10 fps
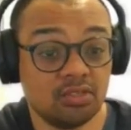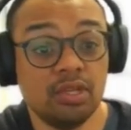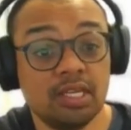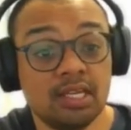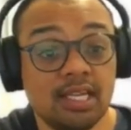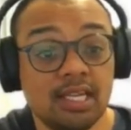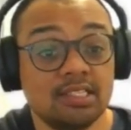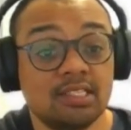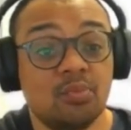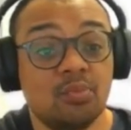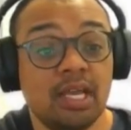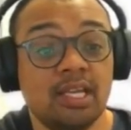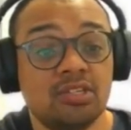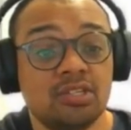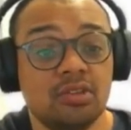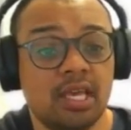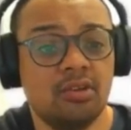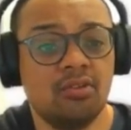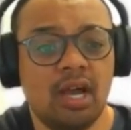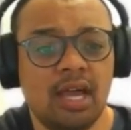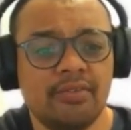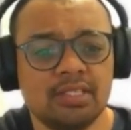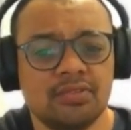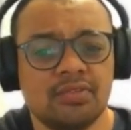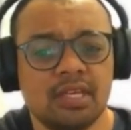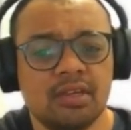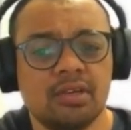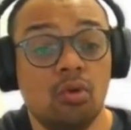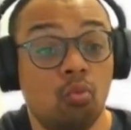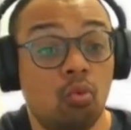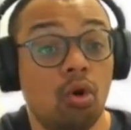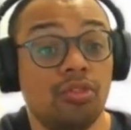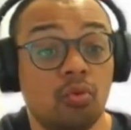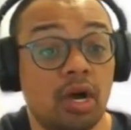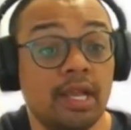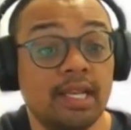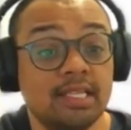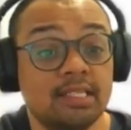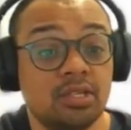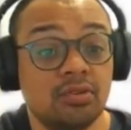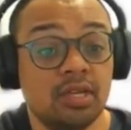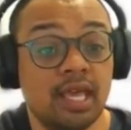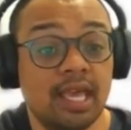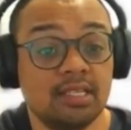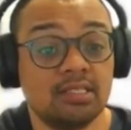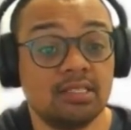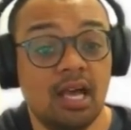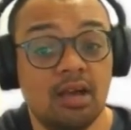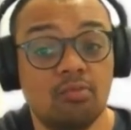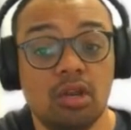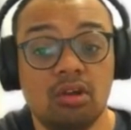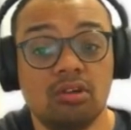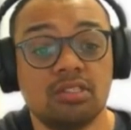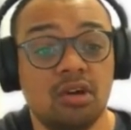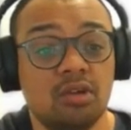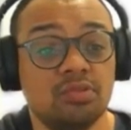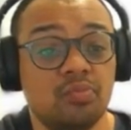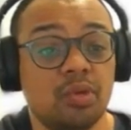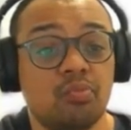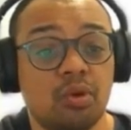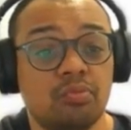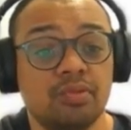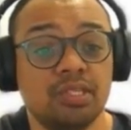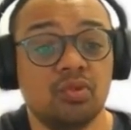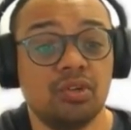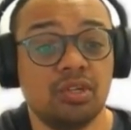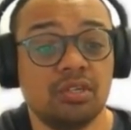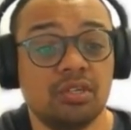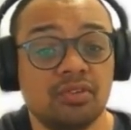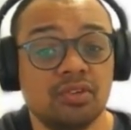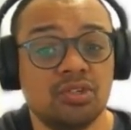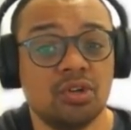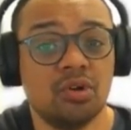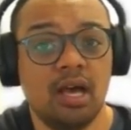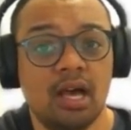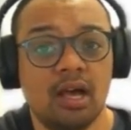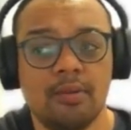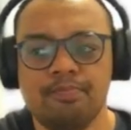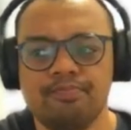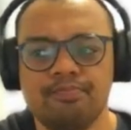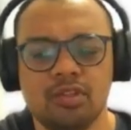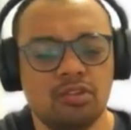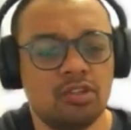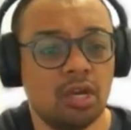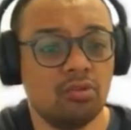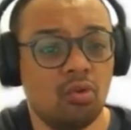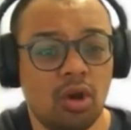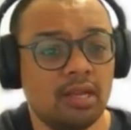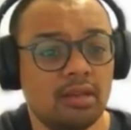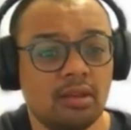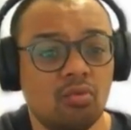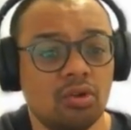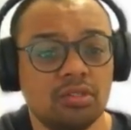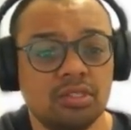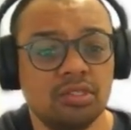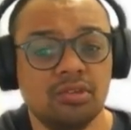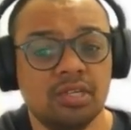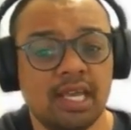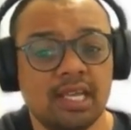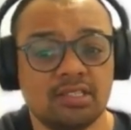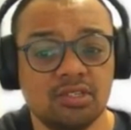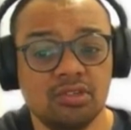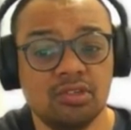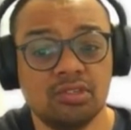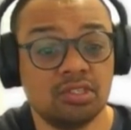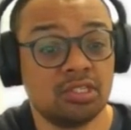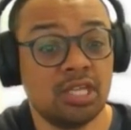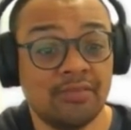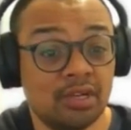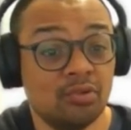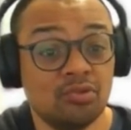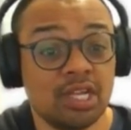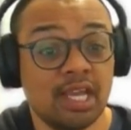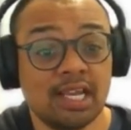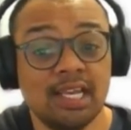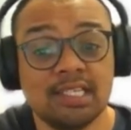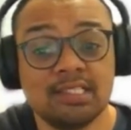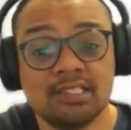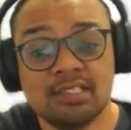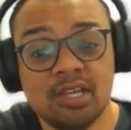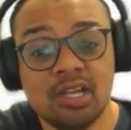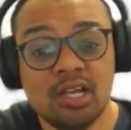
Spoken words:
and we can link to the page. So they're not having to think, what do I need to do next? A lot of times a big problem is when you're looking for a job, you don't quite know what to do next. So you can just have a little checklist,